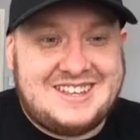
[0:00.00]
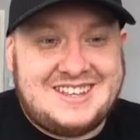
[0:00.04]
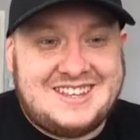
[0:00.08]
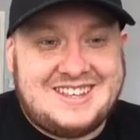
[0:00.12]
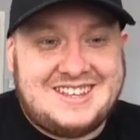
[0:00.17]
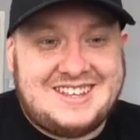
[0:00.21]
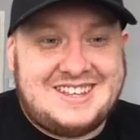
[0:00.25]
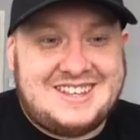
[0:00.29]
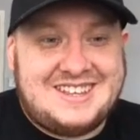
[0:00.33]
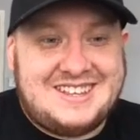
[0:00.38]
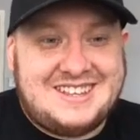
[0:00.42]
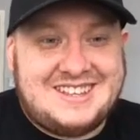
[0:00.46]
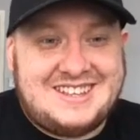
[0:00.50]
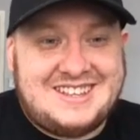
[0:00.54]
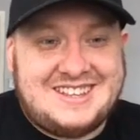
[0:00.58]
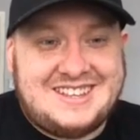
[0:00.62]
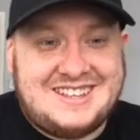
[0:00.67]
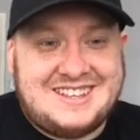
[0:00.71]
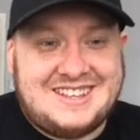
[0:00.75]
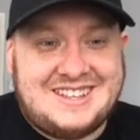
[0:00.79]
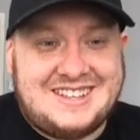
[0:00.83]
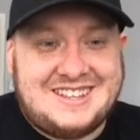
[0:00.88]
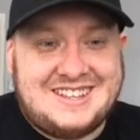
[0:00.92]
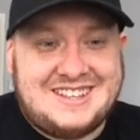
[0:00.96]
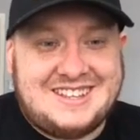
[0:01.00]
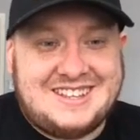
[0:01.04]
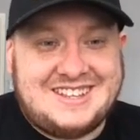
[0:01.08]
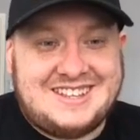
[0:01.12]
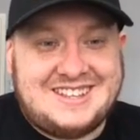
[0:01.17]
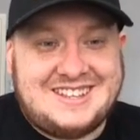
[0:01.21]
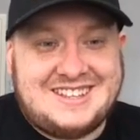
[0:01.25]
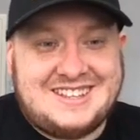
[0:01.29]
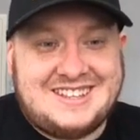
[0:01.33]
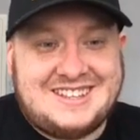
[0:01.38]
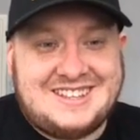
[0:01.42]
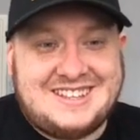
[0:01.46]
don't know, probably.
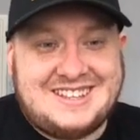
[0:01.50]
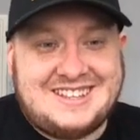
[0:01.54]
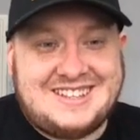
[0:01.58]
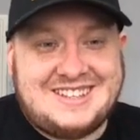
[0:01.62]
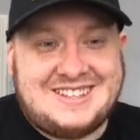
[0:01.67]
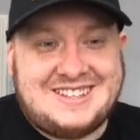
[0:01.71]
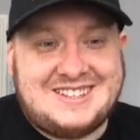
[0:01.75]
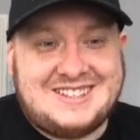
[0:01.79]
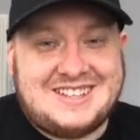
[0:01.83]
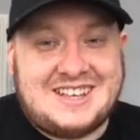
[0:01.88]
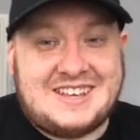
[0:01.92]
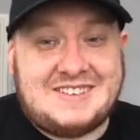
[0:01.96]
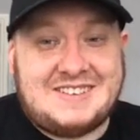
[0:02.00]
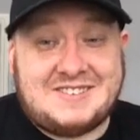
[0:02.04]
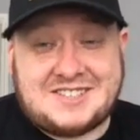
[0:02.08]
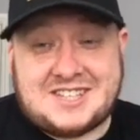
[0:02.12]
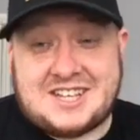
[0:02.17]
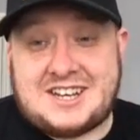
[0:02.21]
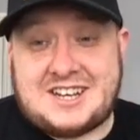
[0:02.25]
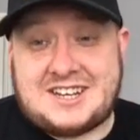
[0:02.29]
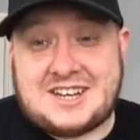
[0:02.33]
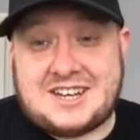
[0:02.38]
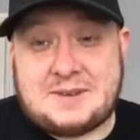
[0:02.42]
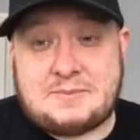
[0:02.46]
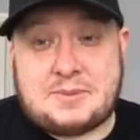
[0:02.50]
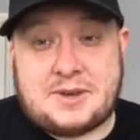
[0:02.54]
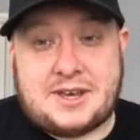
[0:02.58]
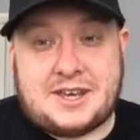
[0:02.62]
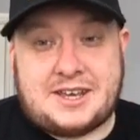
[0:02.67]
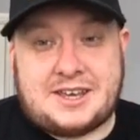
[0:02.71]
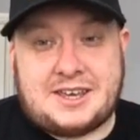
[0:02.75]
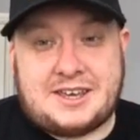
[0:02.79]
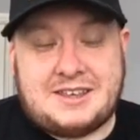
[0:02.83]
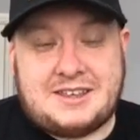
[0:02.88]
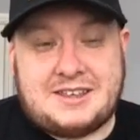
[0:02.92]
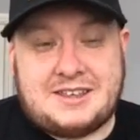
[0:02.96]
Have you sent a dick
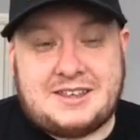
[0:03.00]
pic?